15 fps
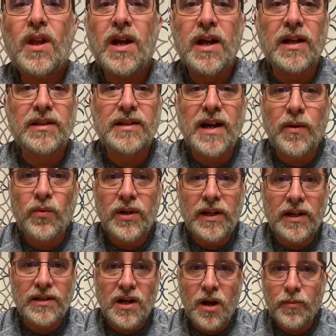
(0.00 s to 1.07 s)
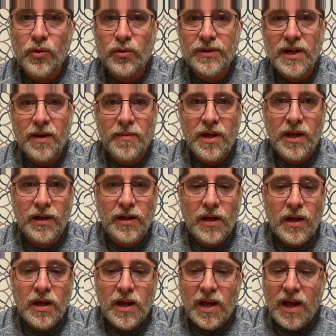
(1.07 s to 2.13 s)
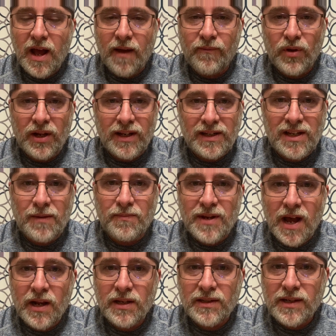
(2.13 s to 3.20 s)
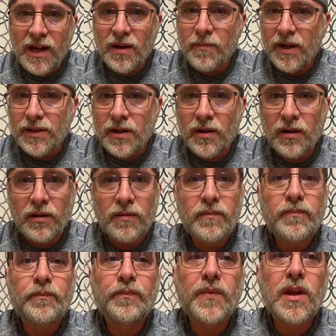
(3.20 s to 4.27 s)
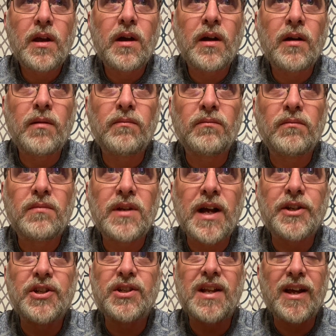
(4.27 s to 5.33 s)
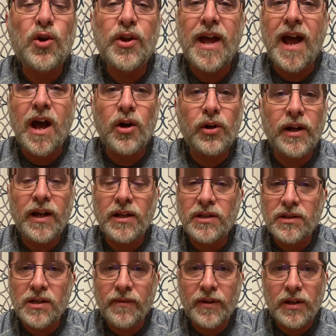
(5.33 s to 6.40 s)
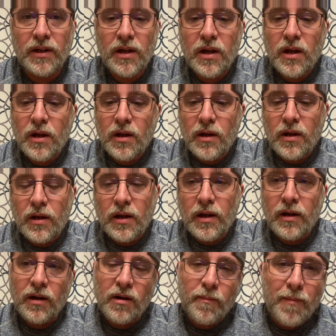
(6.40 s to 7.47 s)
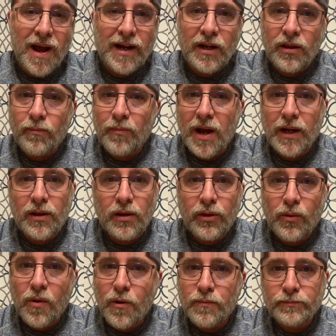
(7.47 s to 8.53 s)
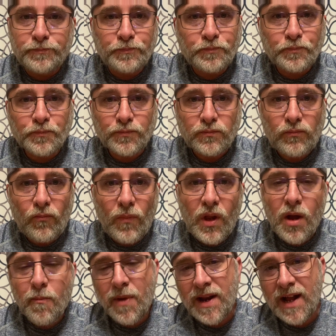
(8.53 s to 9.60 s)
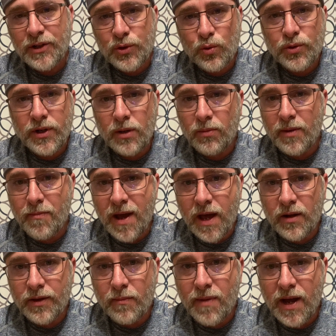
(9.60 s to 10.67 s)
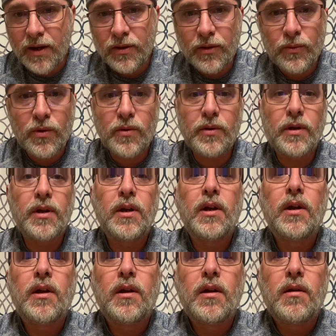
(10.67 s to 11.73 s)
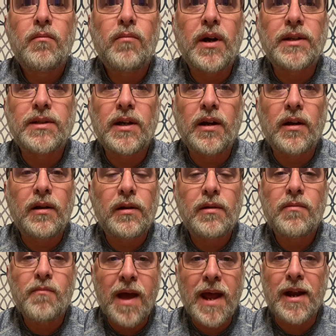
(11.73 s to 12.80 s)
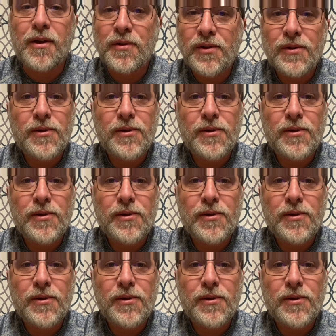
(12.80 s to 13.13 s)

It's not really a topical type heat. I feel it deep down inside of my tongue, not just like on the outer edges of it. Back of the throat, but not too terribly bad on the back of the throat. But man,